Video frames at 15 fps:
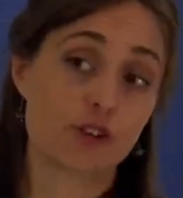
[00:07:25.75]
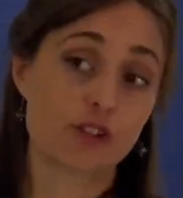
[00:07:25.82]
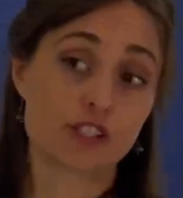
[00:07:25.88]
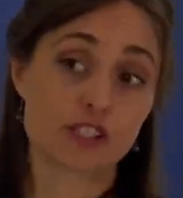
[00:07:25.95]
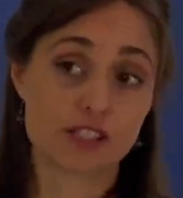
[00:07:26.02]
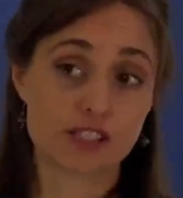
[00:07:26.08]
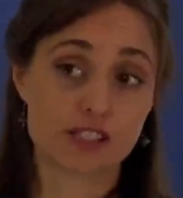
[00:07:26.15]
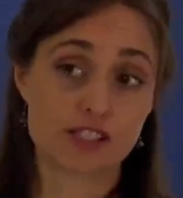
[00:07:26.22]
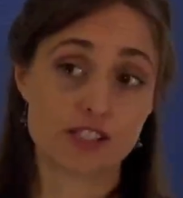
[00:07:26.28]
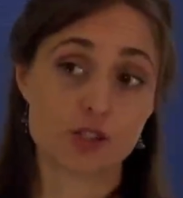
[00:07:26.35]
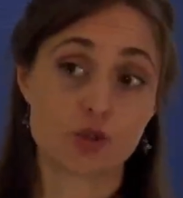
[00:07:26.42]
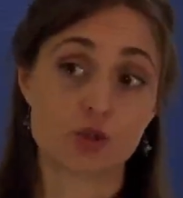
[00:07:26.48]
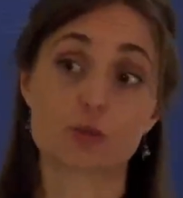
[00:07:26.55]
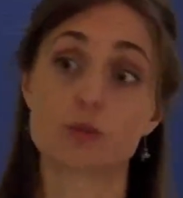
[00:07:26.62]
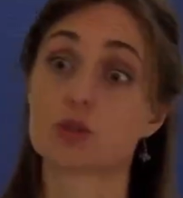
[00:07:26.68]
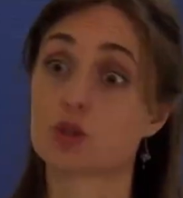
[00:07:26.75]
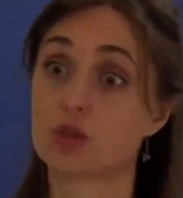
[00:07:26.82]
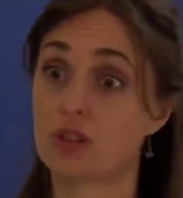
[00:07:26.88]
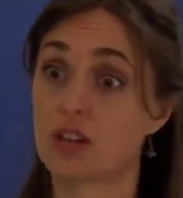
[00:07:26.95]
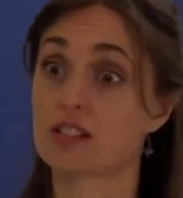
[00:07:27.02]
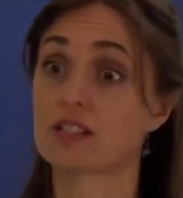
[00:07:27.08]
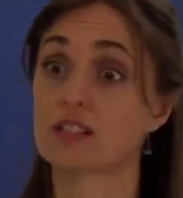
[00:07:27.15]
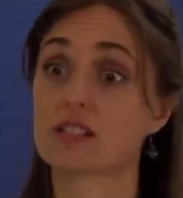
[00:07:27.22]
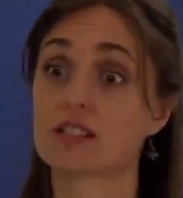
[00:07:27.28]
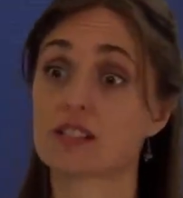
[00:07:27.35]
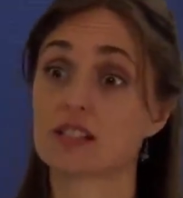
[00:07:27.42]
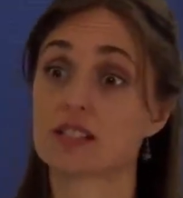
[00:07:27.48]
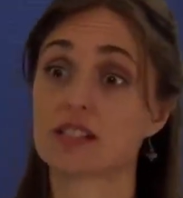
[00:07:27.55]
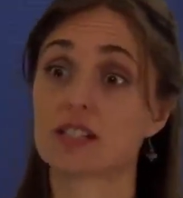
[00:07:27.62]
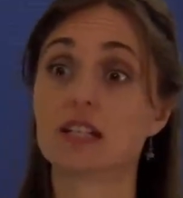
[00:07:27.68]
first assistance group in
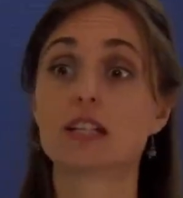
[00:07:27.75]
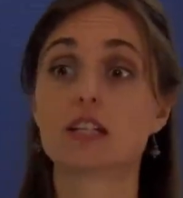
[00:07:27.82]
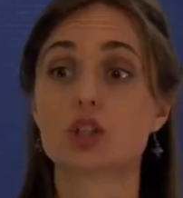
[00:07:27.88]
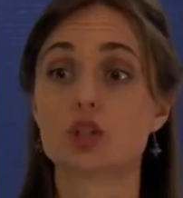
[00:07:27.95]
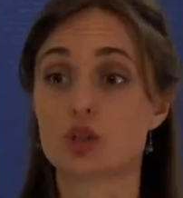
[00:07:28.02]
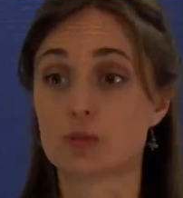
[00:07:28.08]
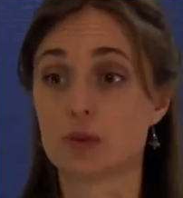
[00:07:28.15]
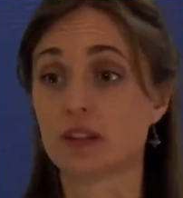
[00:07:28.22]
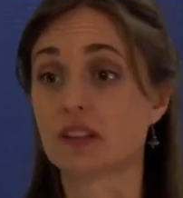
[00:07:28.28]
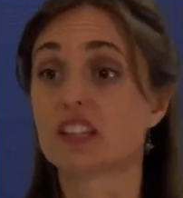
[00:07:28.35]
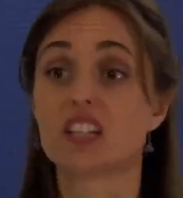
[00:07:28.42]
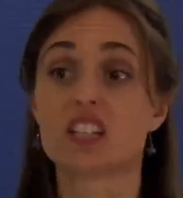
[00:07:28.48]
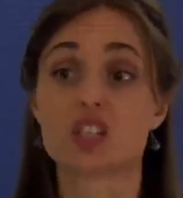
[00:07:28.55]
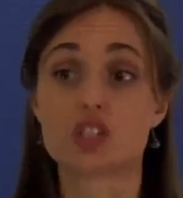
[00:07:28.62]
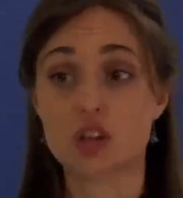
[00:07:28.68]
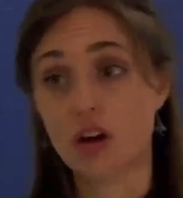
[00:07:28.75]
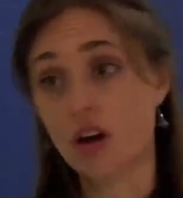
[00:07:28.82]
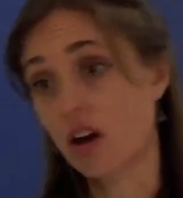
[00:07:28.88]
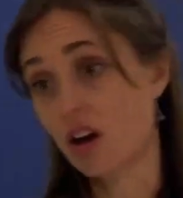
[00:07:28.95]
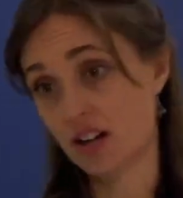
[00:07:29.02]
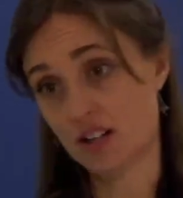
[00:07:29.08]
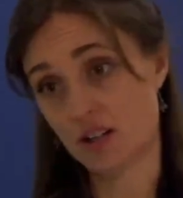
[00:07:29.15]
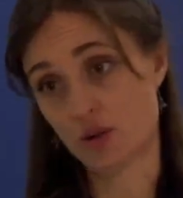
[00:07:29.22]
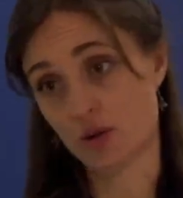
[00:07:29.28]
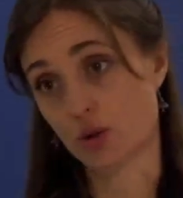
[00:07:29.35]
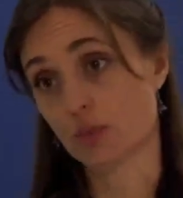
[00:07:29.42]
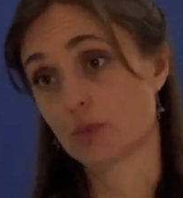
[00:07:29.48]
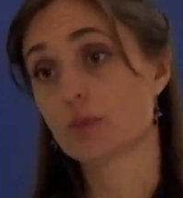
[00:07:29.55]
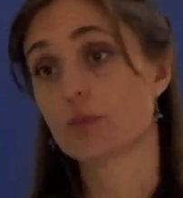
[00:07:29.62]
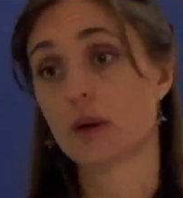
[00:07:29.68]
2016, you spent the entire
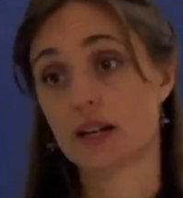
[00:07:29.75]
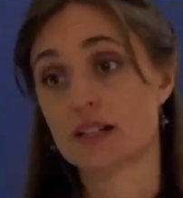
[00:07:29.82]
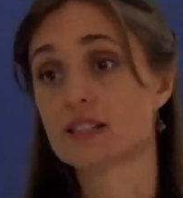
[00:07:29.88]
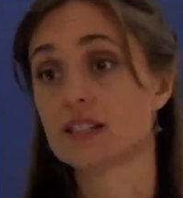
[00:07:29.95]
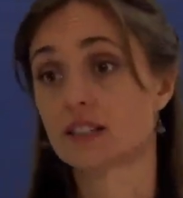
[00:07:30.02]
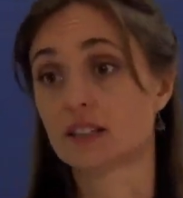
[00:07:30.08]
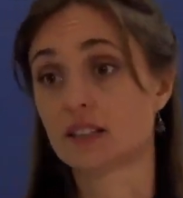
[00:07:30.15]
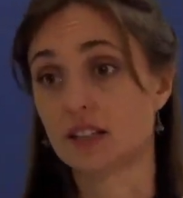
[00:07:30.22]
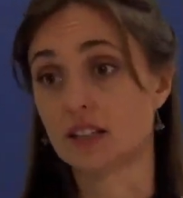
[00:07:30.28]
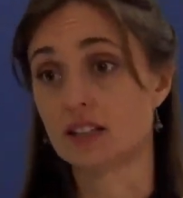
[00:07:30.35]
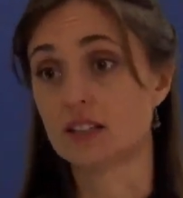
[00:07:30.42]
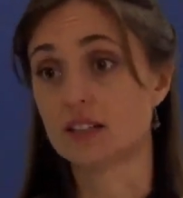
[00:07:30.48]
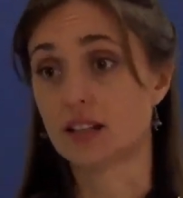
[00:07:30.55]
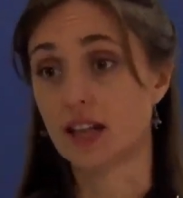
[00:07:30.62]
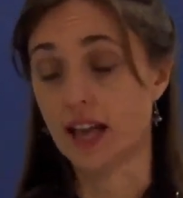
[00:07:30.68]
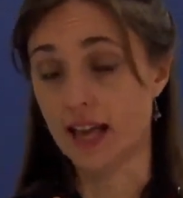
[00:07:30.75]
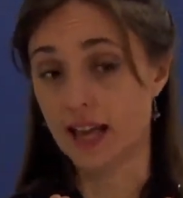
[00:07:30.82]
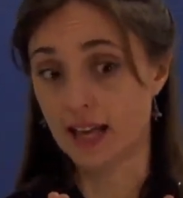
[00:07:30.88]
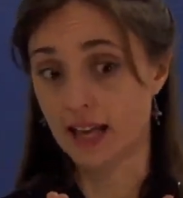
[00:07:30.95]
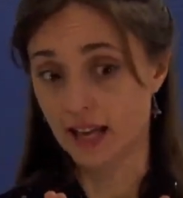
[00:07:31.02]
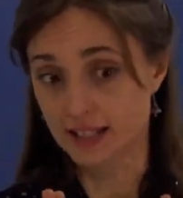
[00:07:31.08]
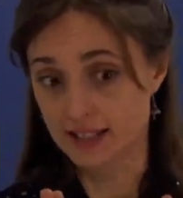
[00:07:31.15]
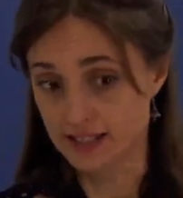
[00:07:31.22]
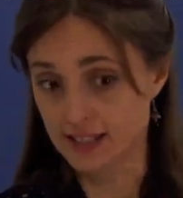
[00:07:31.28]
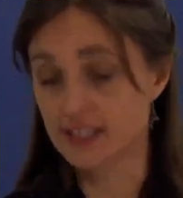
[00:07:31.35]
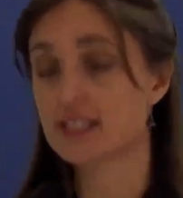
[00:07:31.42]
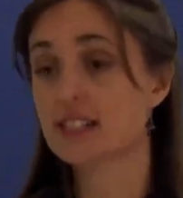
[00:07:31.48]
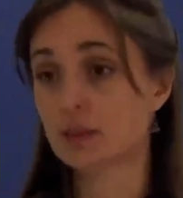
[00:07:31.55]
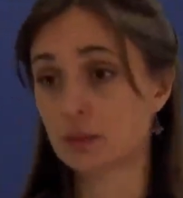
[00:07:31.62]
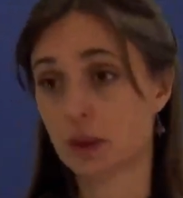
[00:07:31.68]
group basically
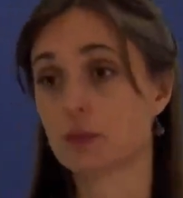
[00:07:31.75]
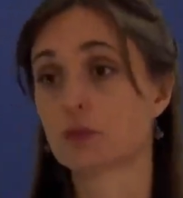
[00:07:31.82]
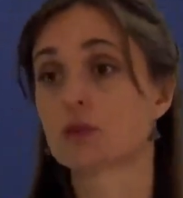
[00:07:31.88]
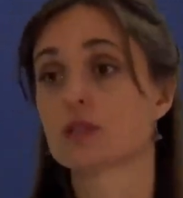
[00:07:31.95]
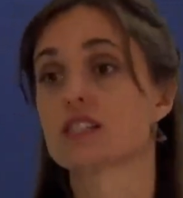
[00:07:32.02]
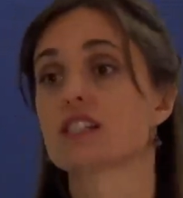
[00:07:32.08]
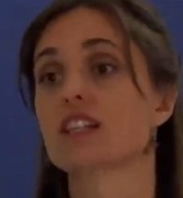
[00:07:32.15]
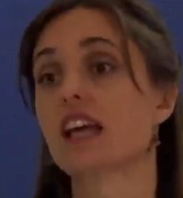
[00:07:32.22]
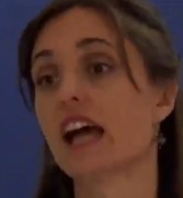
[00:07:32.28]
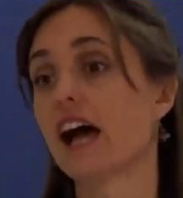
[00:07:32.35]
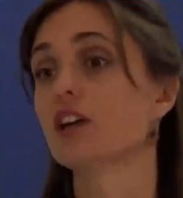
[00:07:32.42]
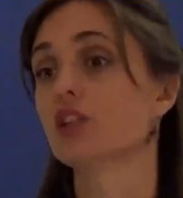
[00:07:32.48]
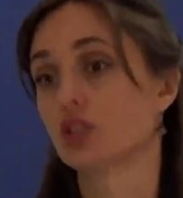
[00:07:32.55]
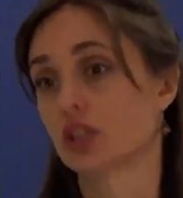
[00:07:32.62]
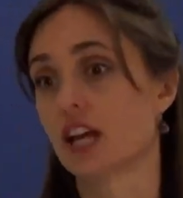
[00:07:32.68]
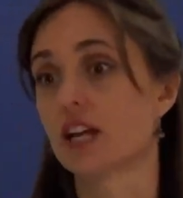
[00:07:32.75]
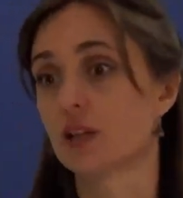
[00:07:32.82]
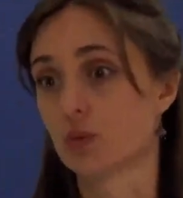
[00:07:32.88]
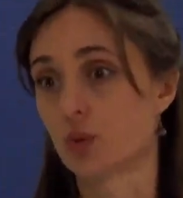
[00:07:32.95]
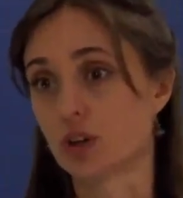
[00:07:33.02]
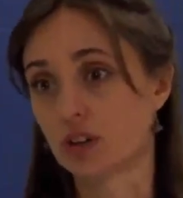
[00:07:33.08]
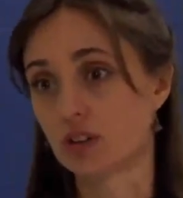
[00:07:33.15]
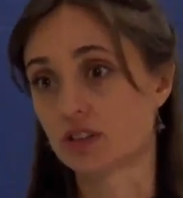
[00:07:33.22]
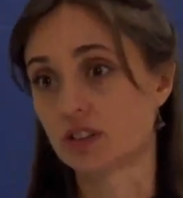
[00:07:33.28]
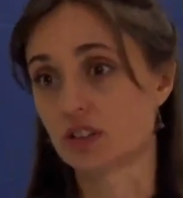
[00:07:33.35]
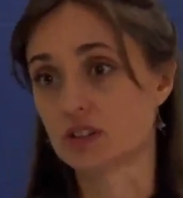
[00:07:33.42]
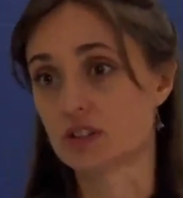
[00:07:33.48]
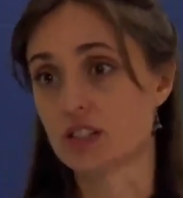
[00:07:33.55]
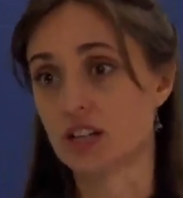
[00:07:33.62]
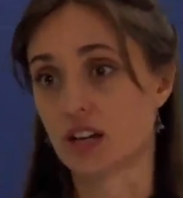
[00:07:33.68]
assisting people to see how you can work on
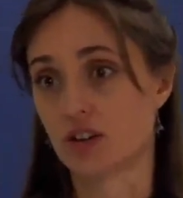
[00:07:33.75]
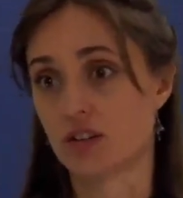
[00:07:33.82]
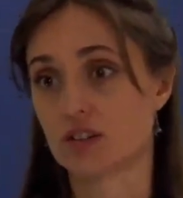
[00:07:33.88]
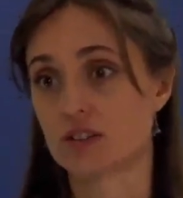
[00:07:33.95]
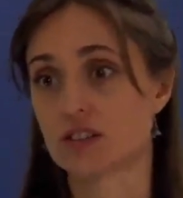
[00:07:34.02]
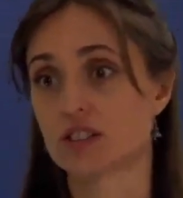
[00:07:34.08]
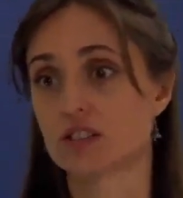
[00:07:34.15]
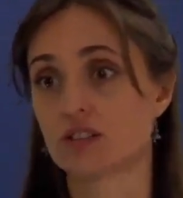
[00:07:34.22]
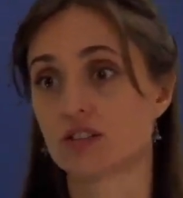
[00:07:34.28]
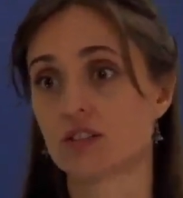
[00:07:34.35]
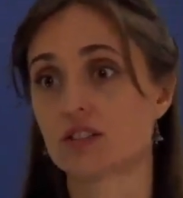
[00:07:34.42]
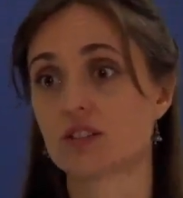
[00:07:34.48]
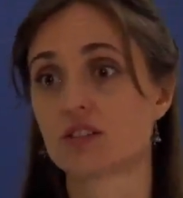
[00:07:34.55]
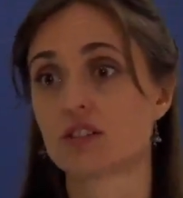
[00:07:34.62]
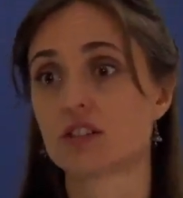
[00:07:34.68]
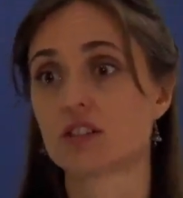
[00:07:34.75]
those areas, didn't you?